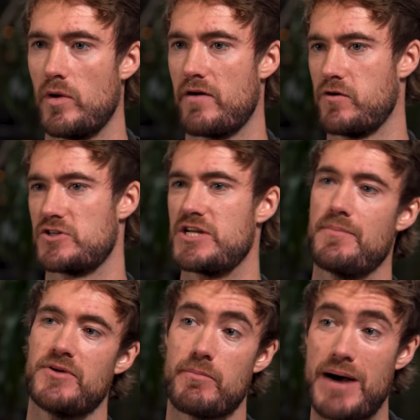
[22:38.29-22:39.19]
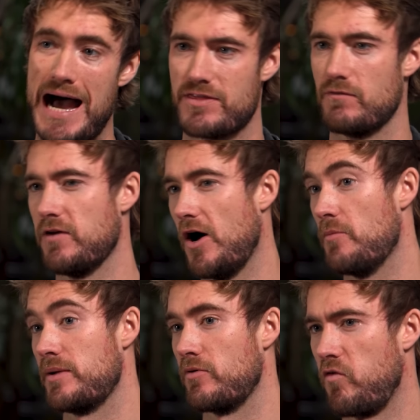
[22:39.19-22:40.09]
I first hopped on the path of flow and
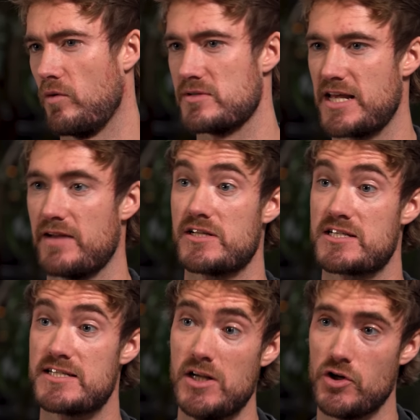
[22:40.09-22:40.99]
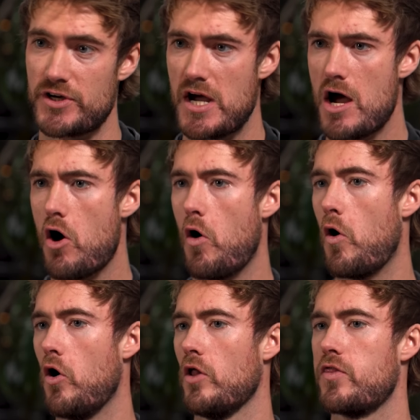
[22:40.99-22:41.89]
peak performance. And I've distilled
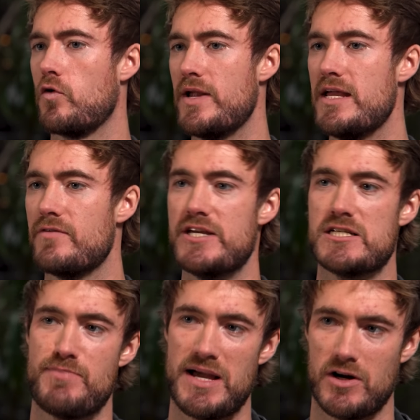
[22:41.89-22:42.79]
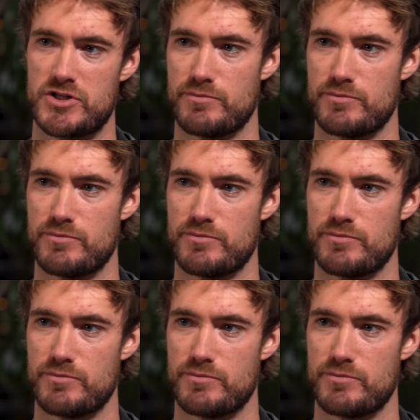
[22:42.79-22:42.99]
all three of these pillars and